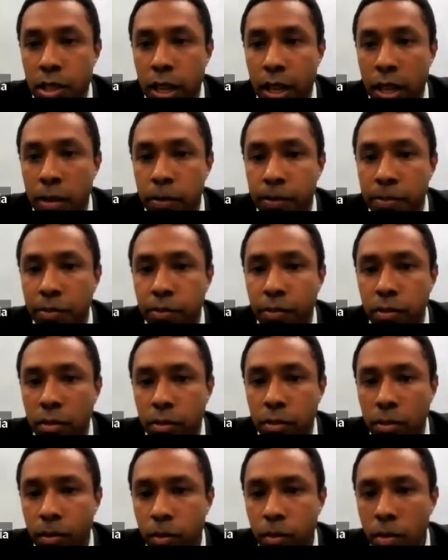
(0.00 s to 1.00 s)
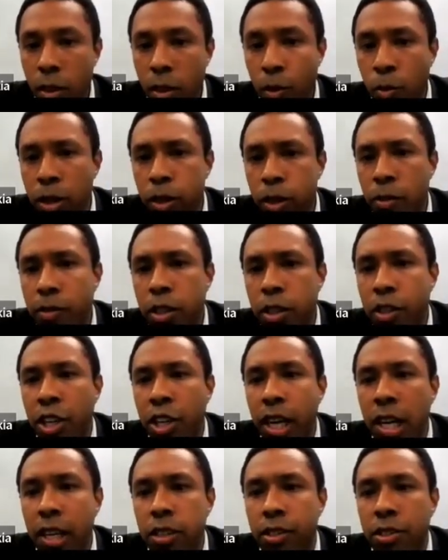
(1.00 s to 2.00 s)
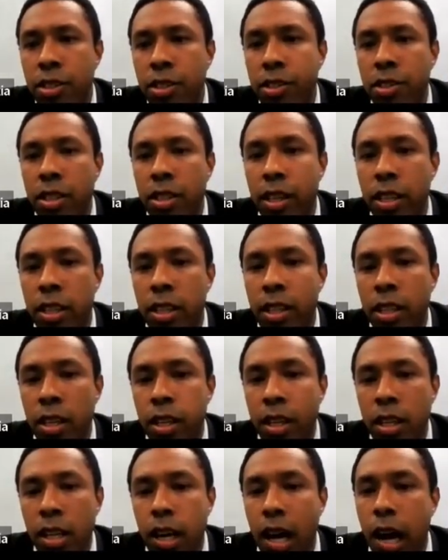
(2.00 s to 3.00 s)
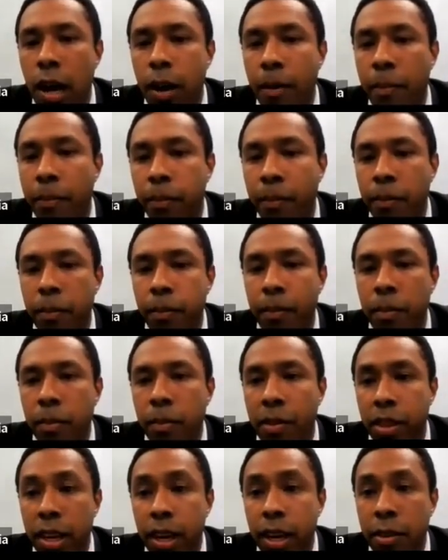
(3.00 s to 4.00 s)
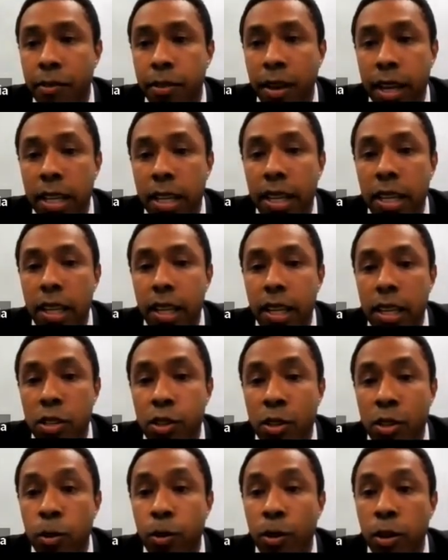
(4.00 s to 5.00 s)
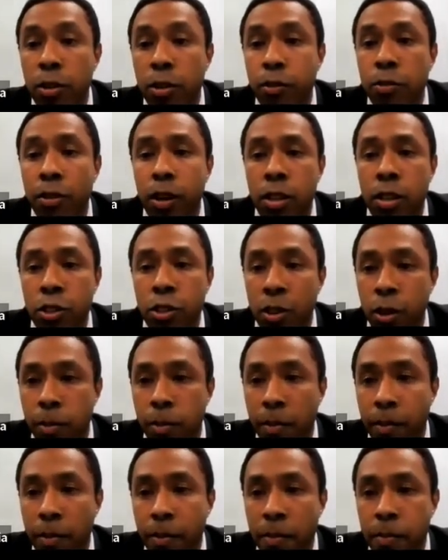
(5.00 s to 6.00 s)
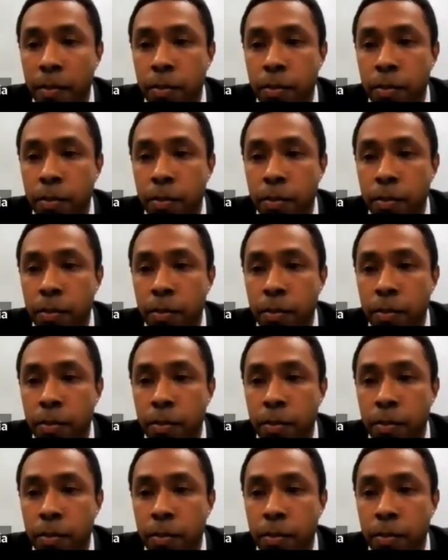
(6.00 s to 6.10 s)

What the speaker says: And one of the challenges that they are finding is looking for a job.